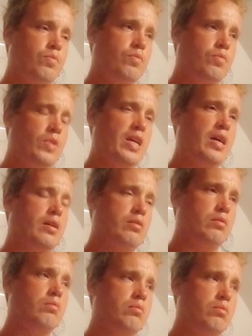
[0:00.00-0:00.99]
Yeah.
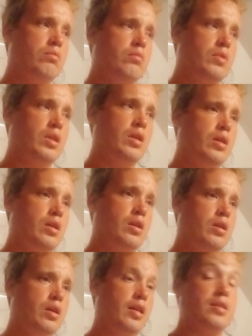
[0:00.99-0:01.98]

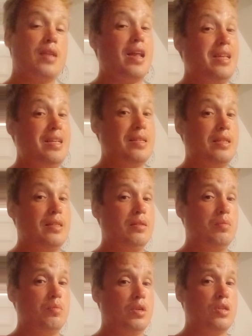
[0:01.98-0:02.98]
And it's not easy
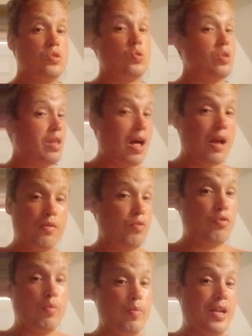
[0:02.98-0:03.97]
because there's a lot of
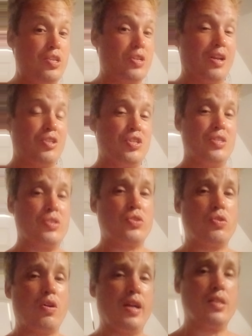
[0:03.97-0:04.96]
information on Jesus
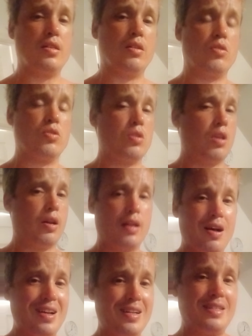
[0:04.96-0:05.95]
Christ and there's a lot of
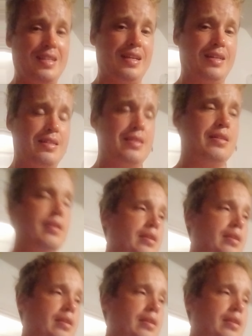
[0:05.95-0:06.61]
context.